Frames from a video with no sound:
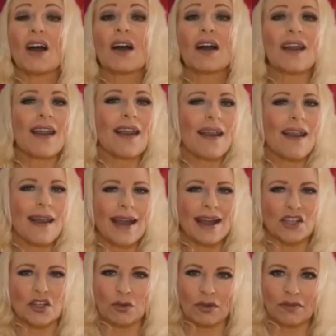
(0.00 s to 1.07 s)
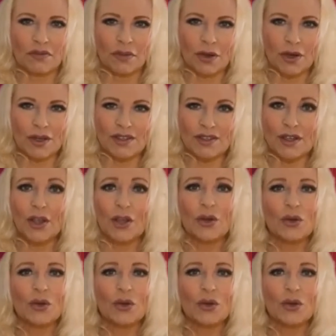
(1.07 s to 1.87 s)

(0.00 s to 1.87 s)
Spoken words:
are natural flirts